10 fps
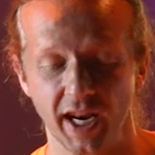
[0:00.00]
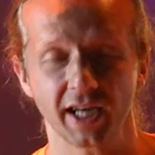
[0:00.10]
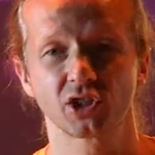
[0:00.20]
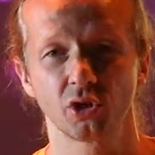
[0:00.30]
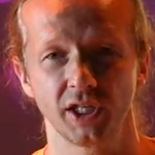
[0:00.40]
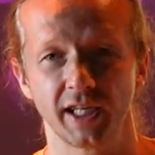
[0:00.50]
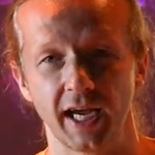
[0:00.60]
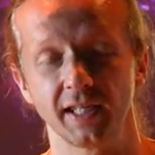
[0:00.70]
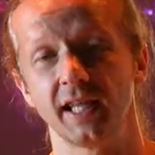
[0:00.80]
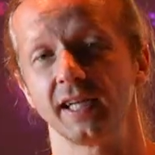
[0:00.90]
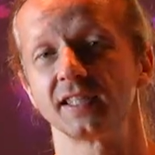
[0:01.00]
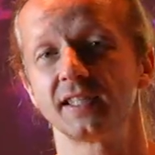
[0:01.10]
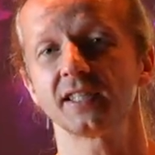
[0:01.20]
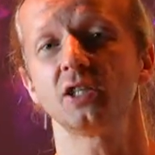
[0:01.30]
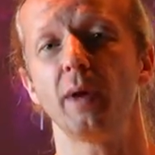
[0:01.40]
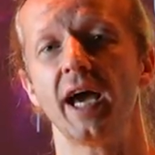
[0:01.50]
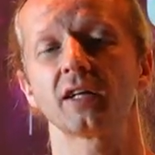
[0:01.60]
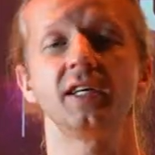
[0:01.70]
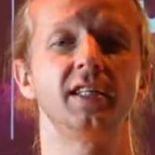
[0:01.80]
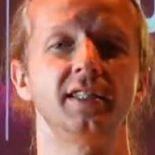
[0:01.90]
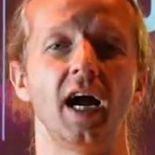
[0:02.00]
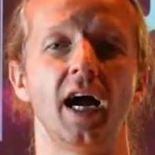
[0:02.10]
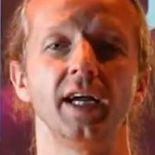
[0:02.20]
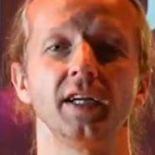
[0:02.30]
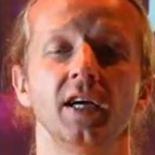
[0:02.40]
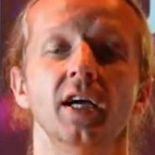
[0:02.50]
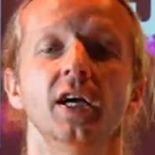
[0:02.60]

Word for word: the next 30 days that is systematically designed